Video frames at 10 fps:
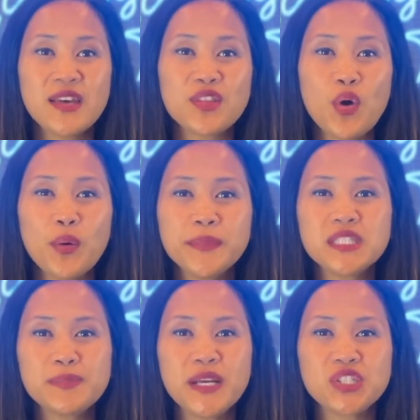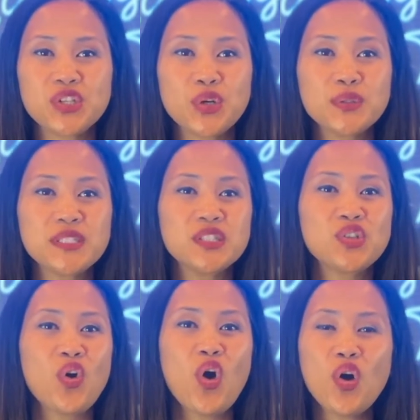The home inspection goes
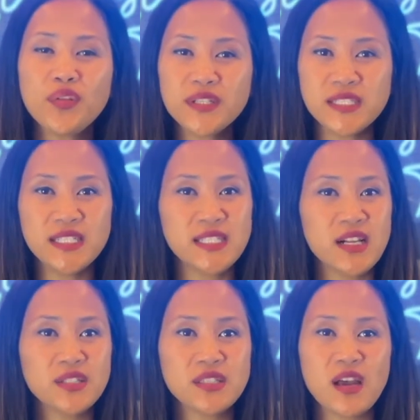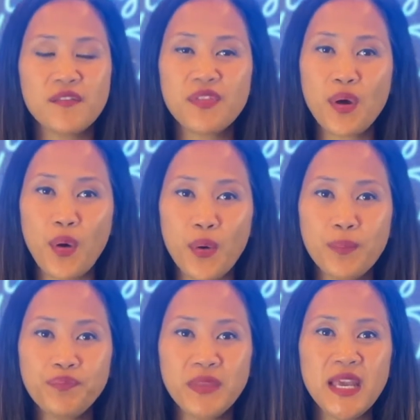into all the details of the
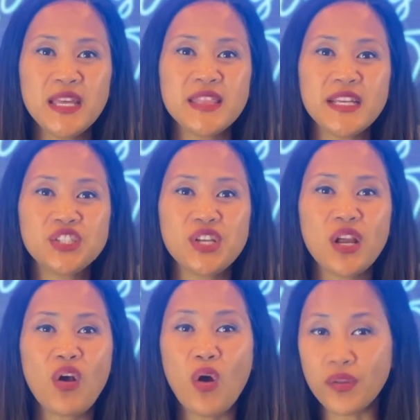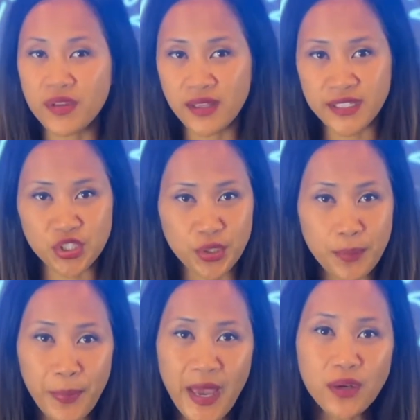home. They check all the electrical
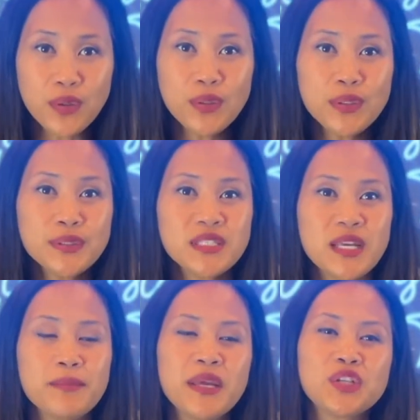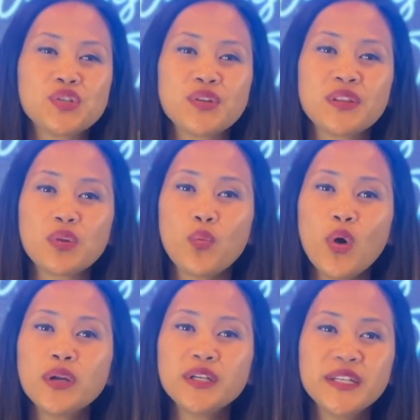panels, they make sure that the
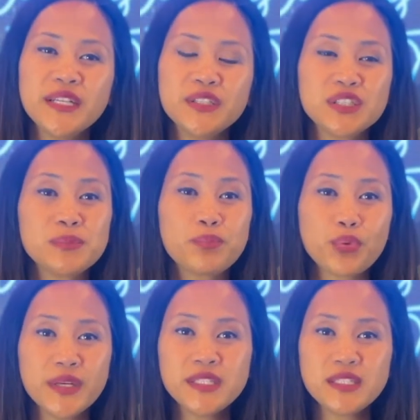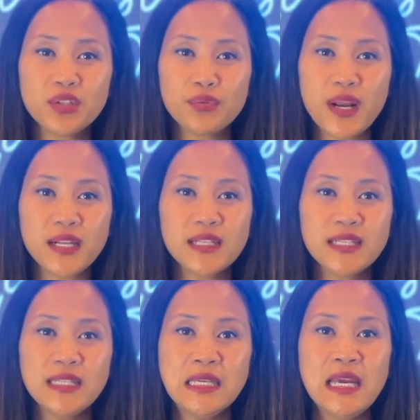water heater is braced
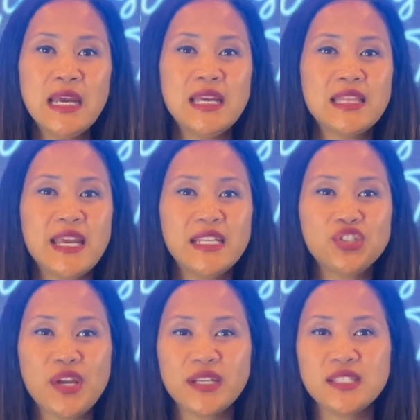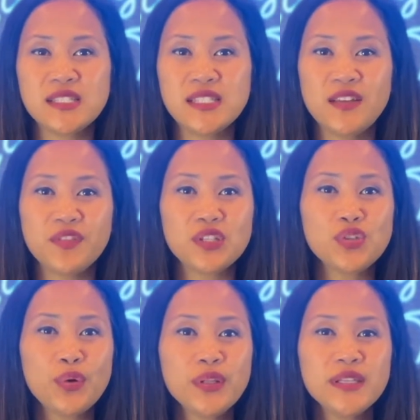correctly, they check to see if the
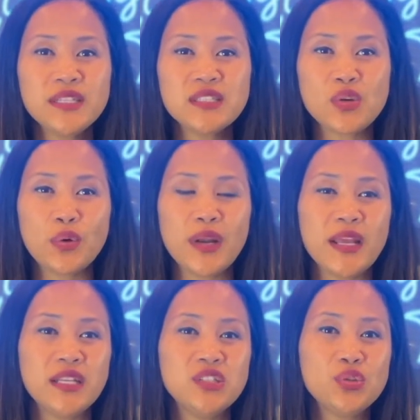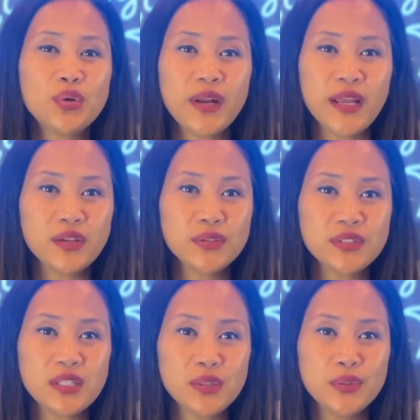toilets or any door
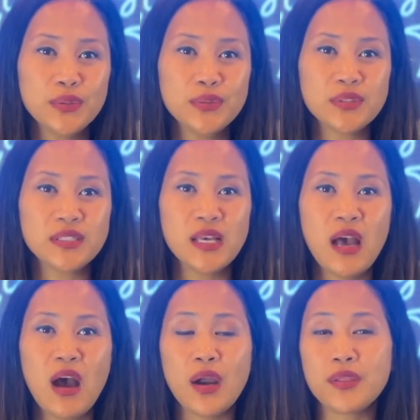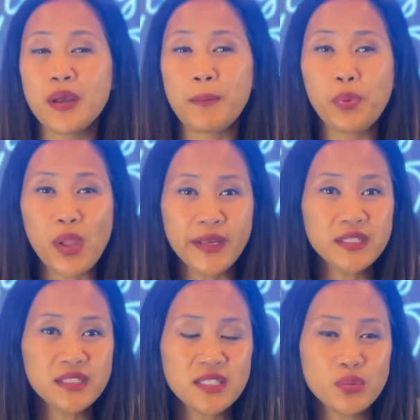handles are loose. Are the
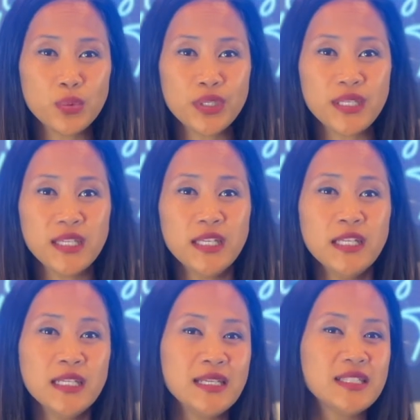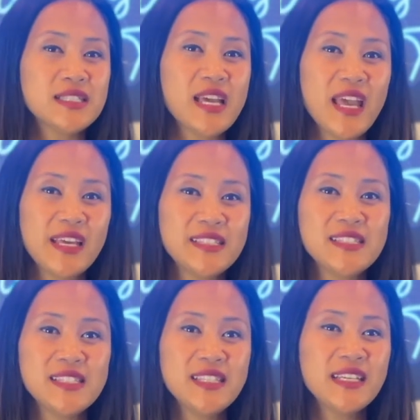appliances working? Is the
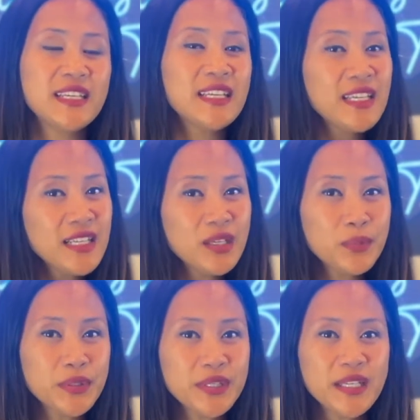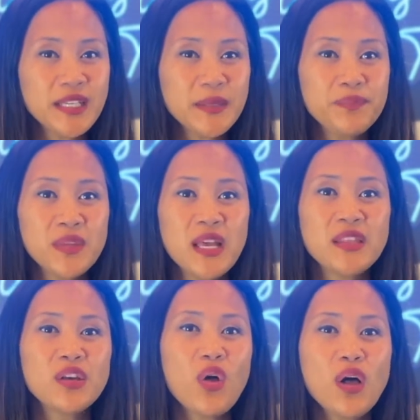AC and heating working?
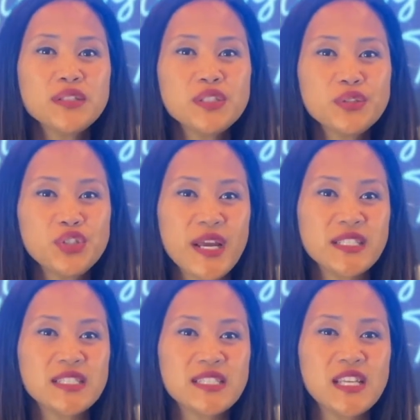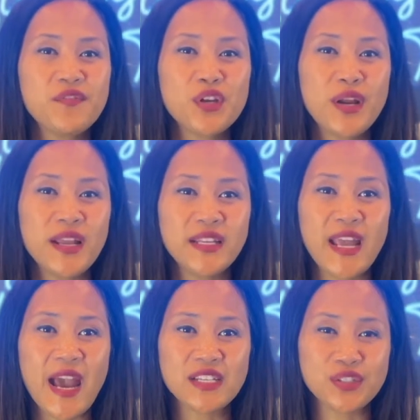They'll also check to see if there are any
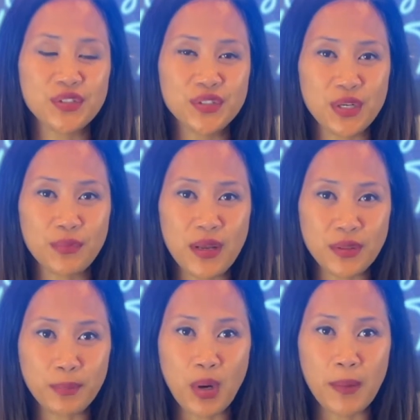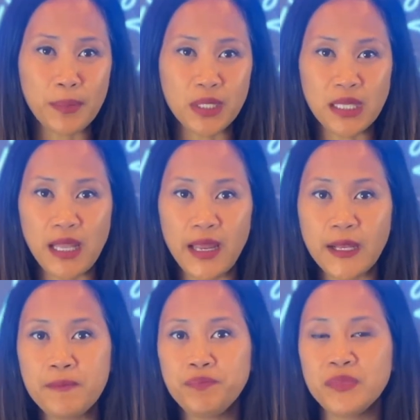hazards around the property,
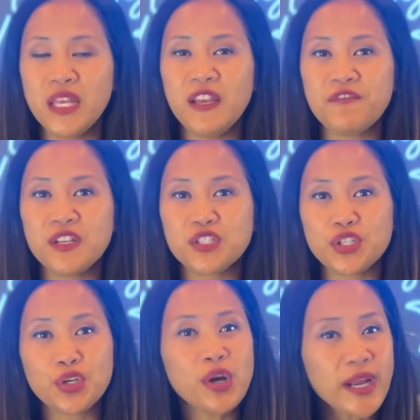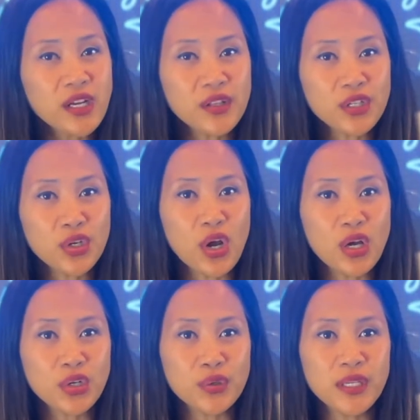like if there's a crack on the
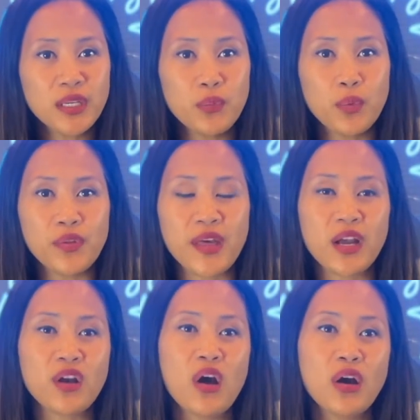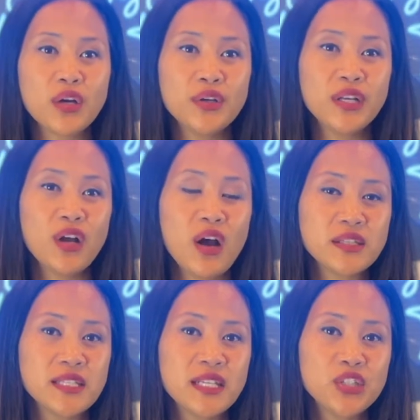concrete, will that concrete
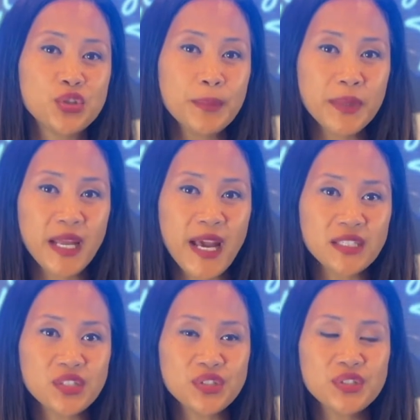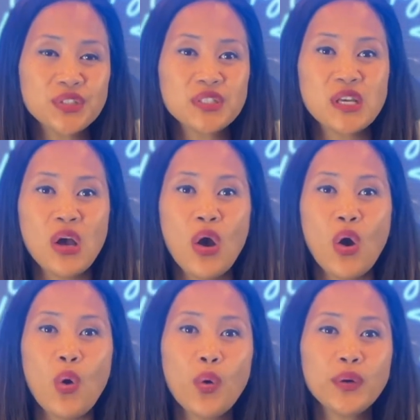cause any tripping hazards?
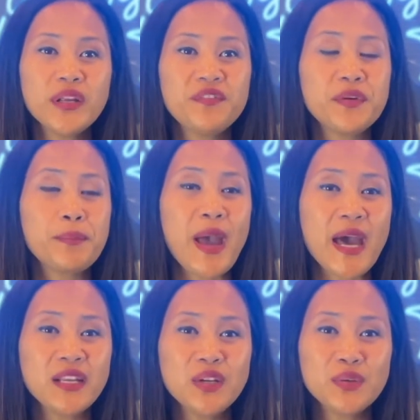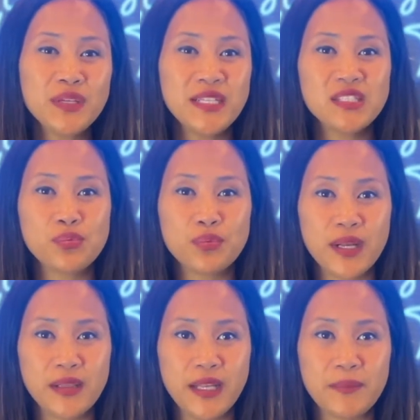Or if a patio needs
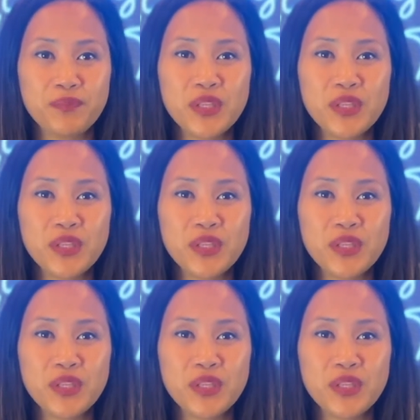railing.